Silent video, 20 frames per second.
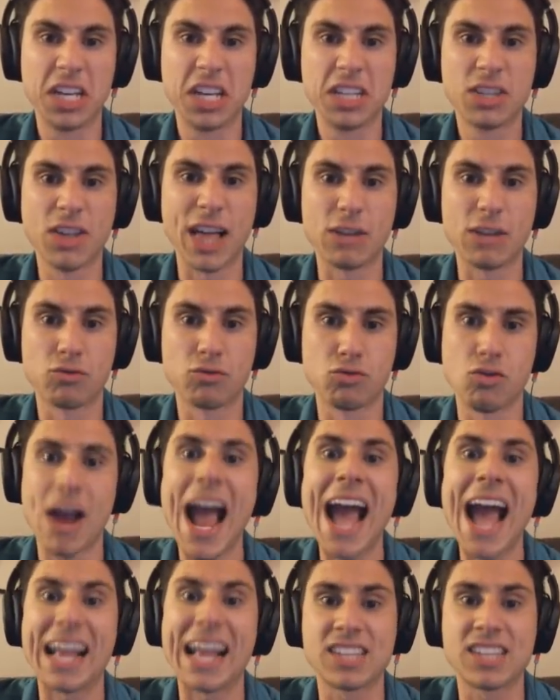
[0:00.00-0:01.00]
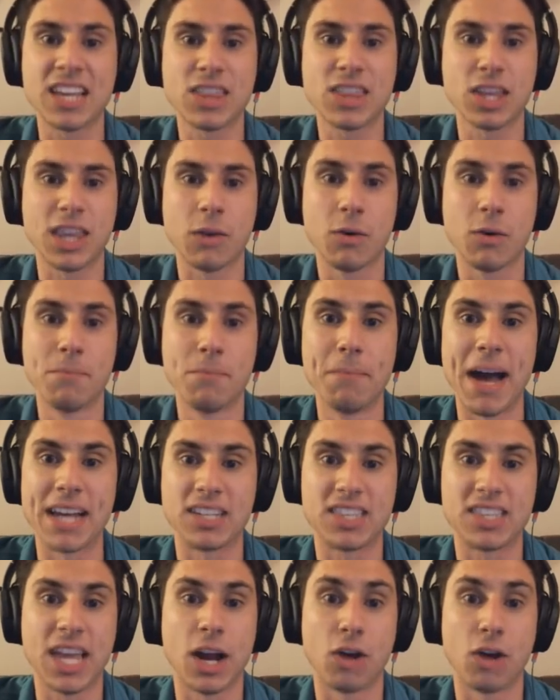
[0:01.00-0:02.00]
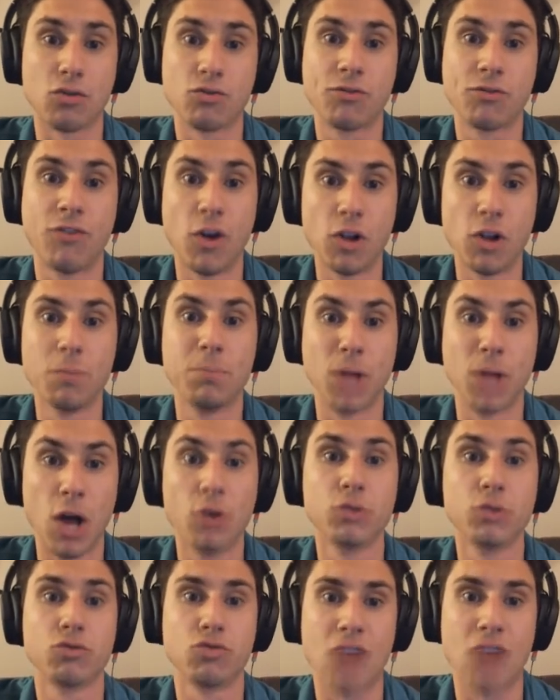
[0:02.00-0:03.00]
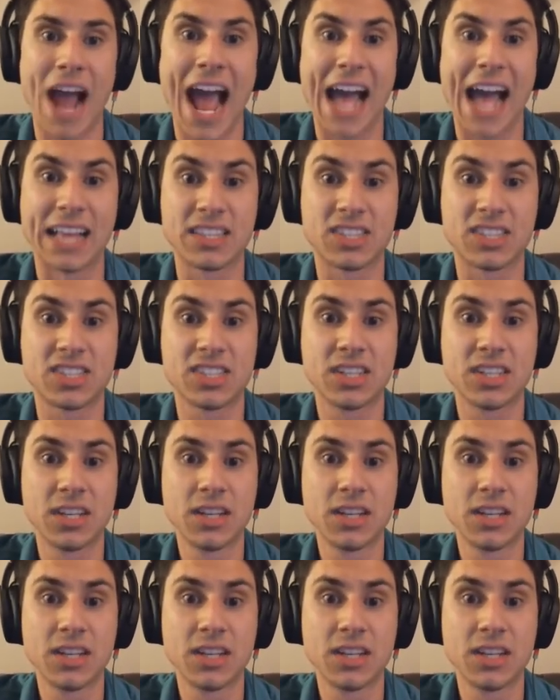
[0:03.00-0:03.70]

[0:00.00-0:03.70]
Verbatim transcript: They're like rats. I thought they were mice. They are full-blown rats.